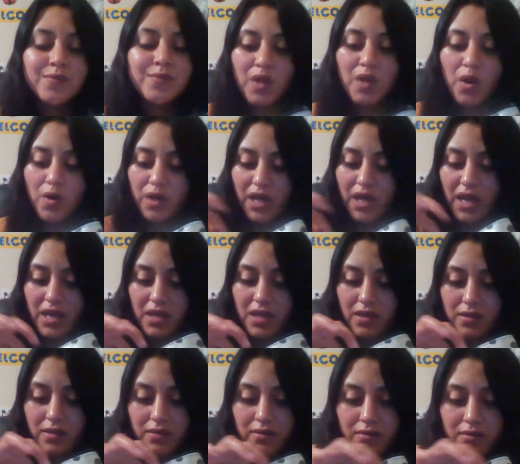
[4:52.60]
Okay.
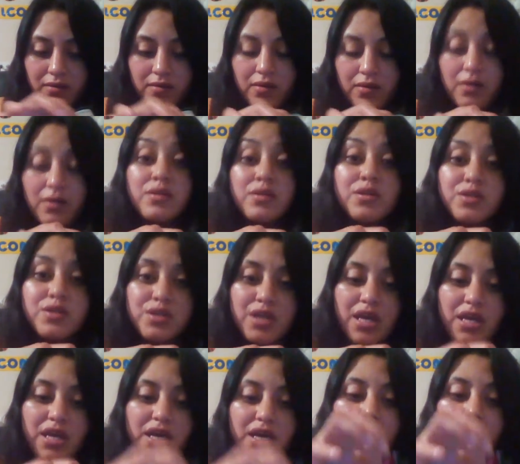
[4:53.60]

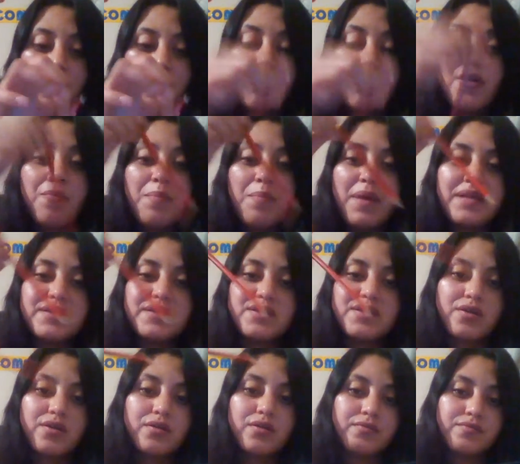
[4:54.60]
Take out your
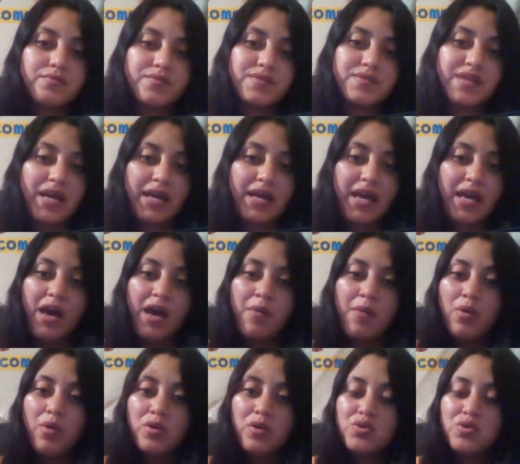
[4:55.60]
pencil.
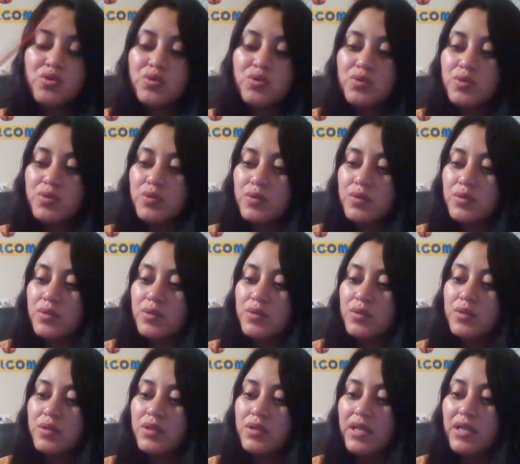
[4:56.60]
Sacamos.
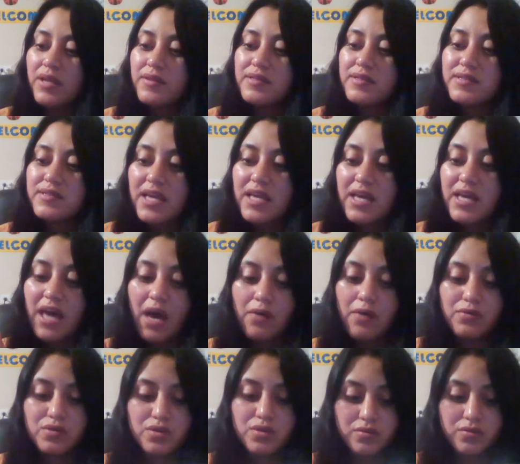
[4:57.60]
Let's take
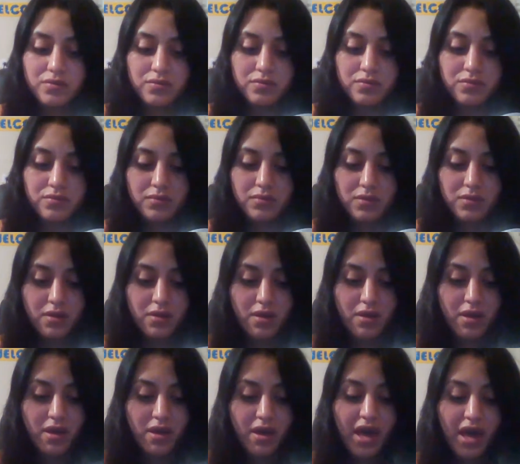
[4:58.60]
out.
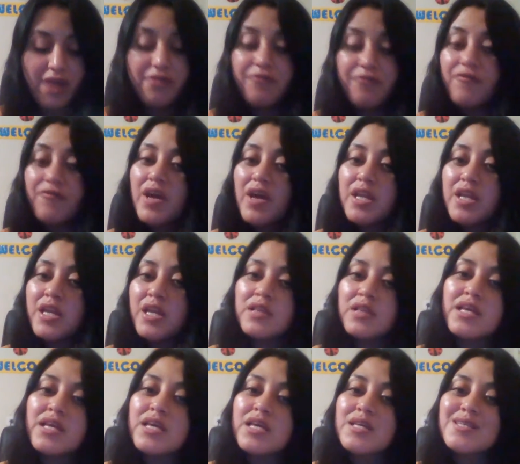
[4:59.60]
And
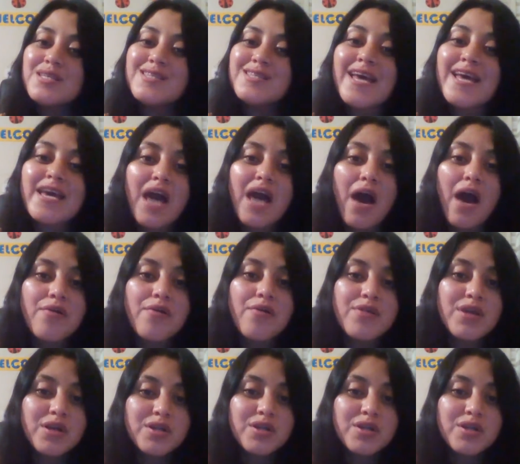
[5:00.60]
finally, take out your